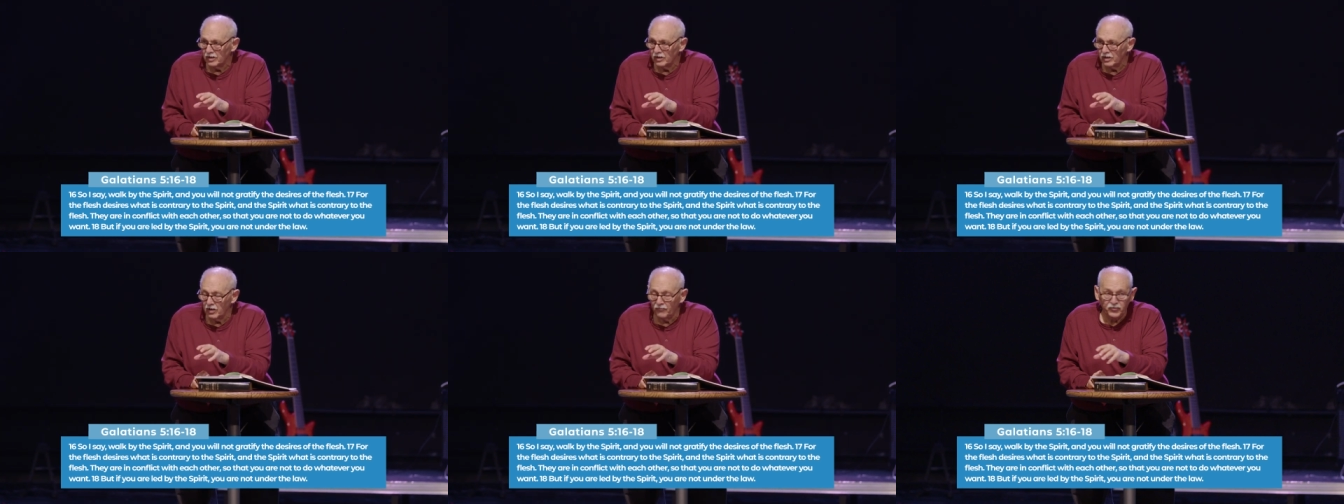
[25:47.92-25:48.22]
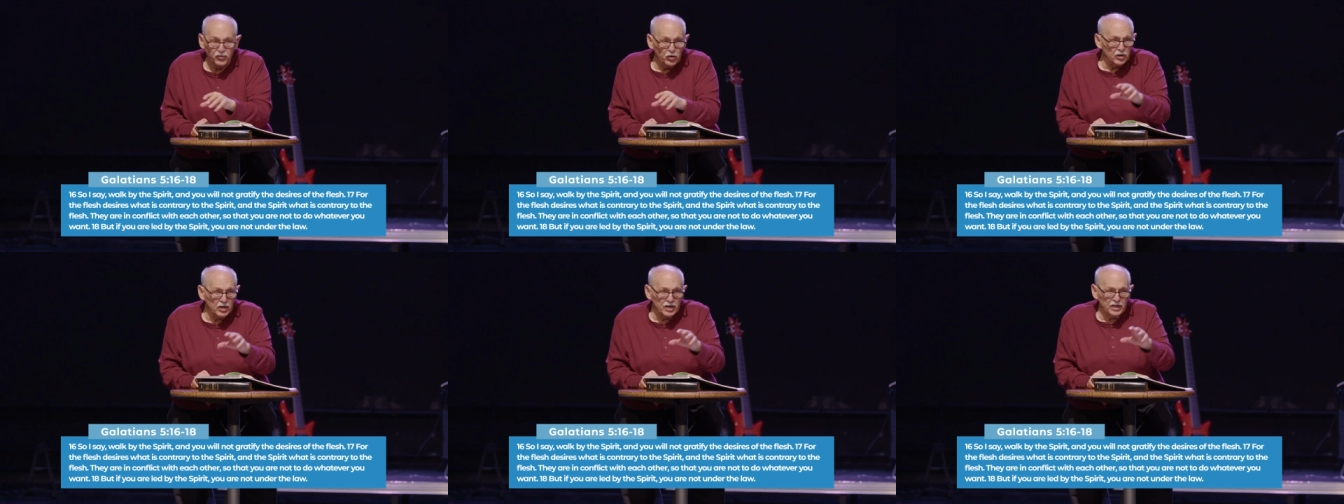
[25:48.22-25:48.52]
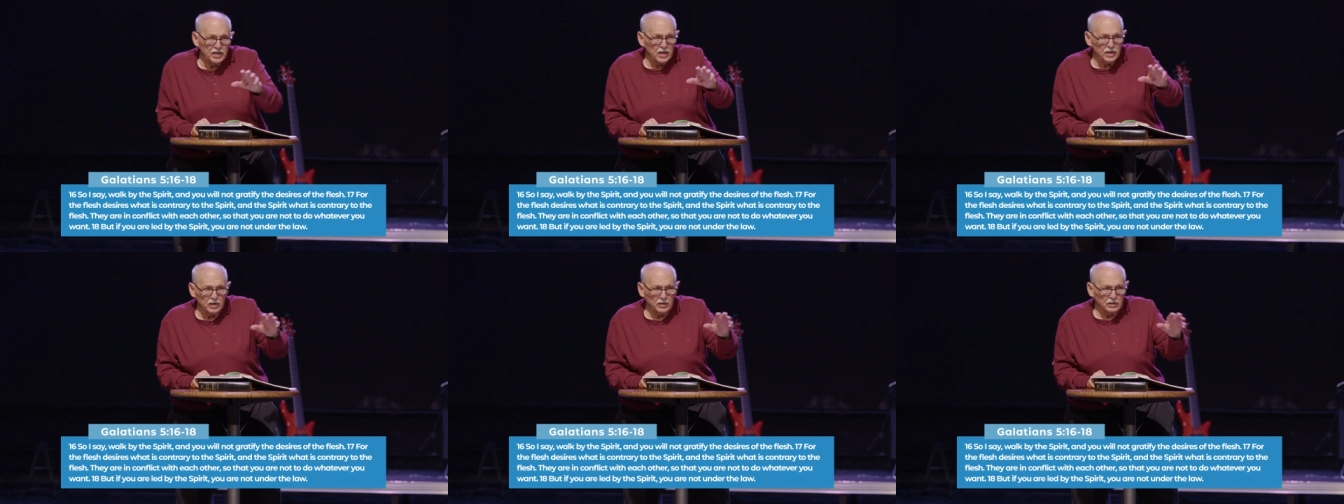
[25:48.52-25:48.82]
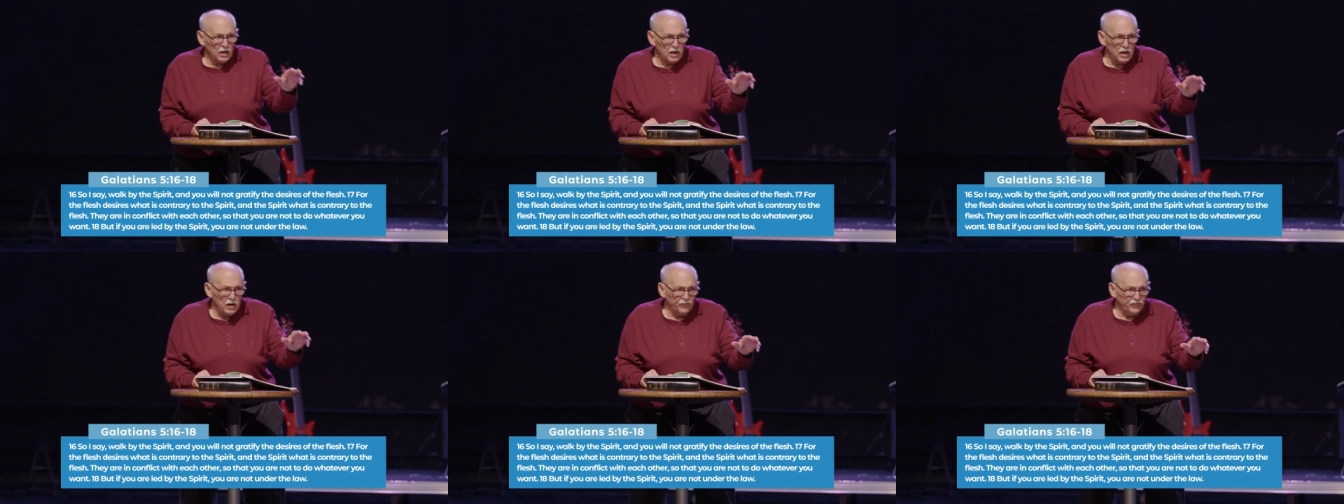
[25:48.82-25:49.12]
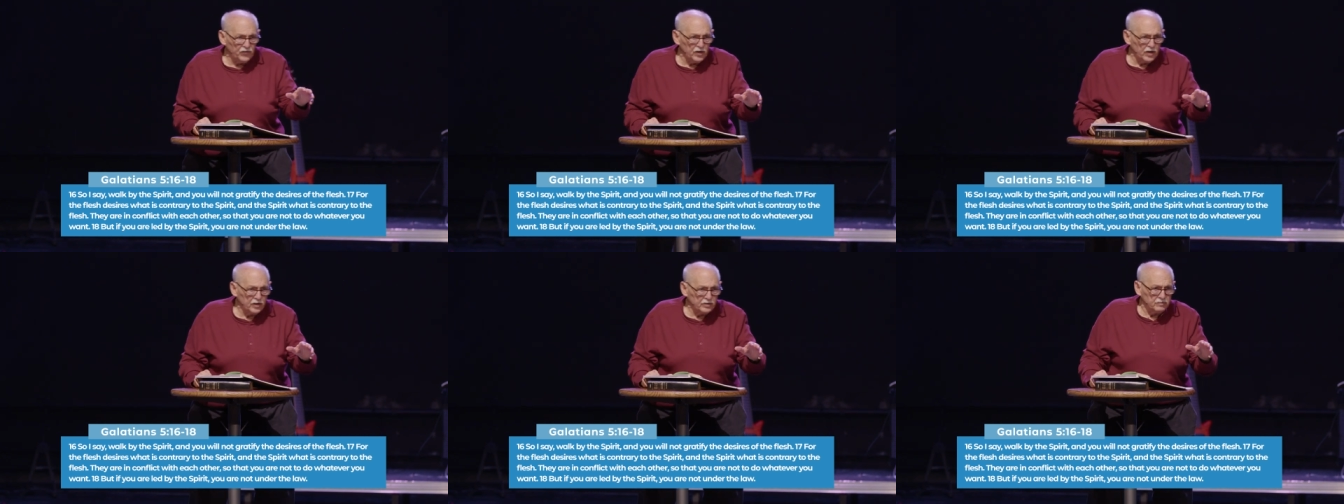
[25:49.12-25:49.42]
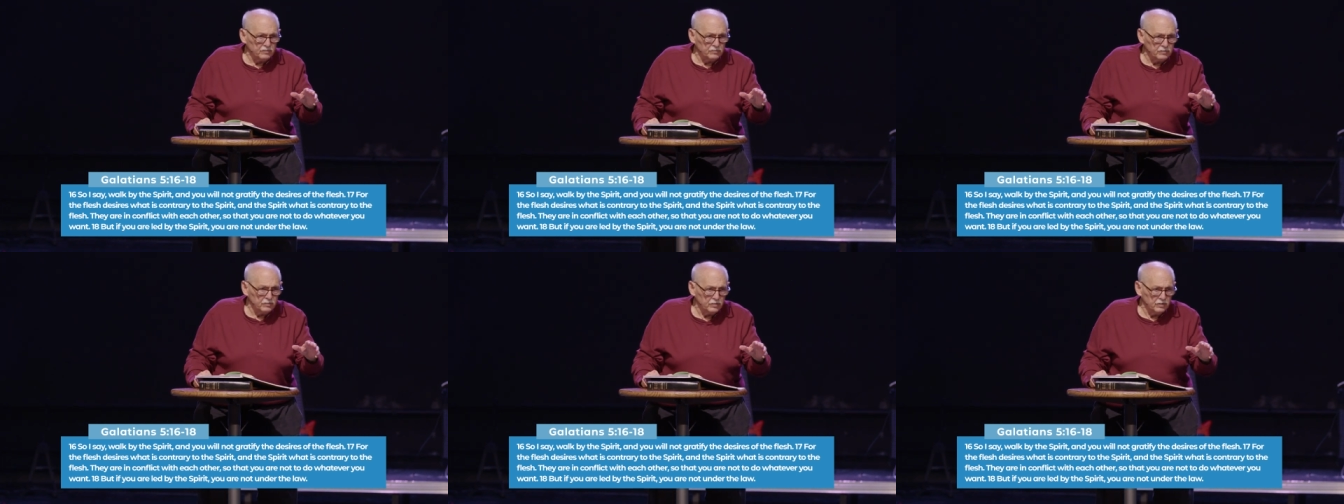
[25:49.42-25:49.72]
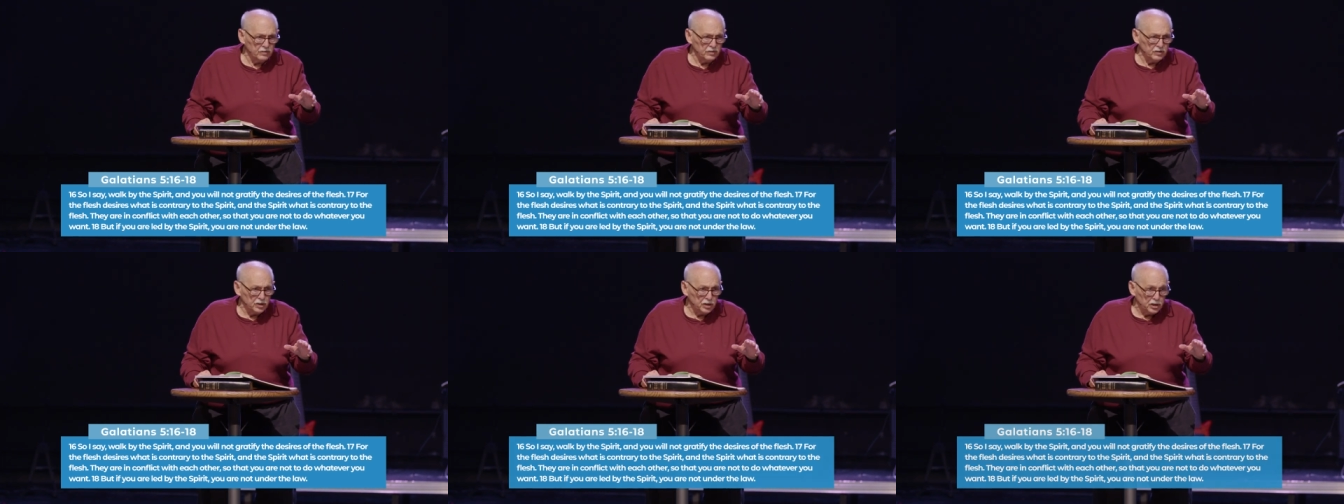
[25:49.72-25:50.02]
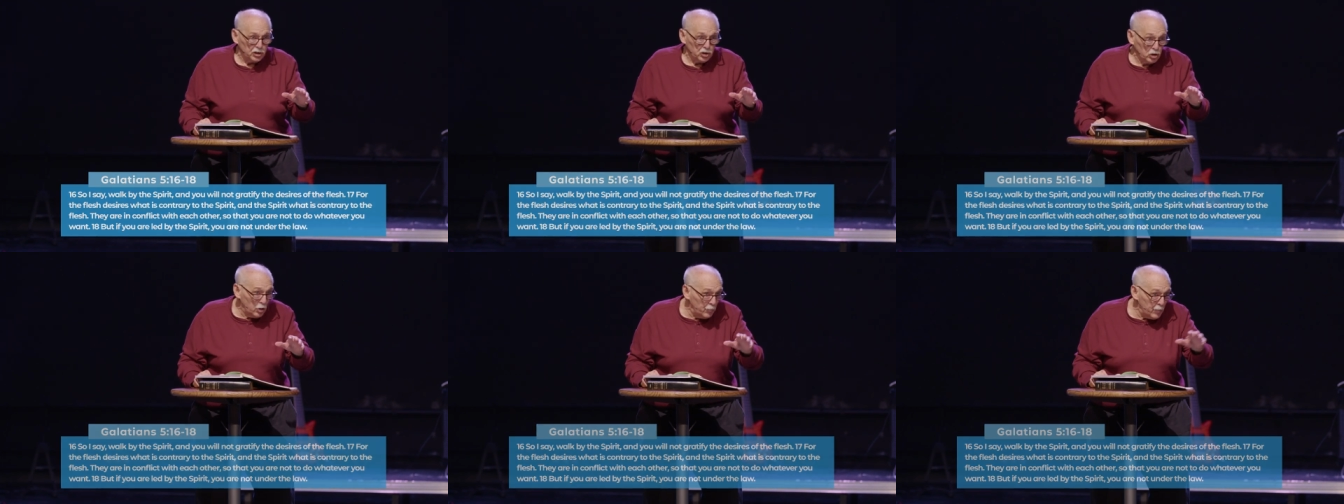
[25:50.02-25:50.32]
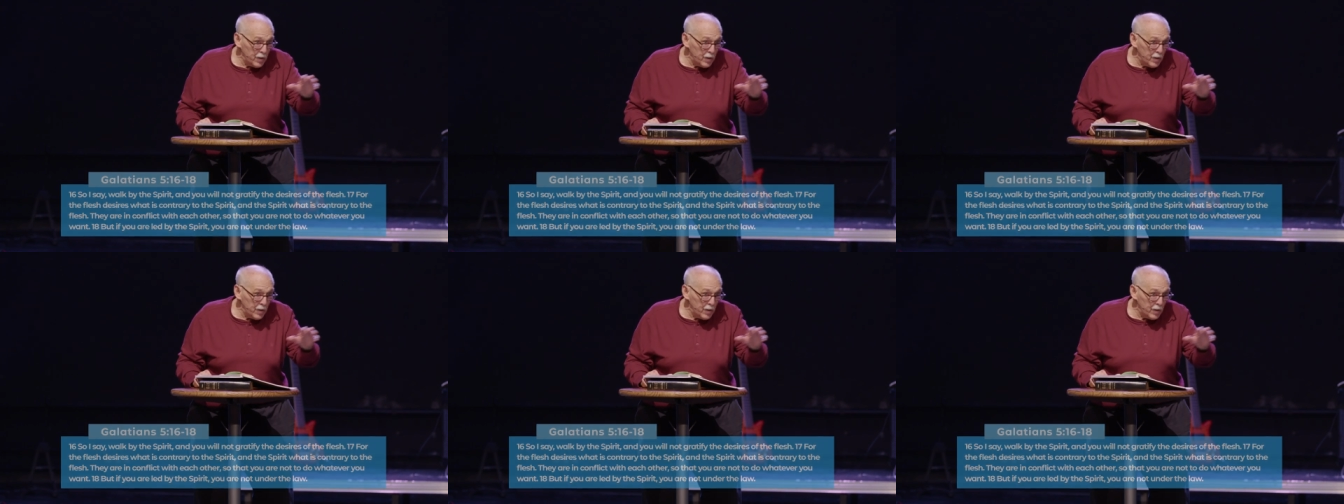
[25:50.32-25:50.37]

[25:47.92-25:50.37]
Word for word: If you didn't get a conflict, you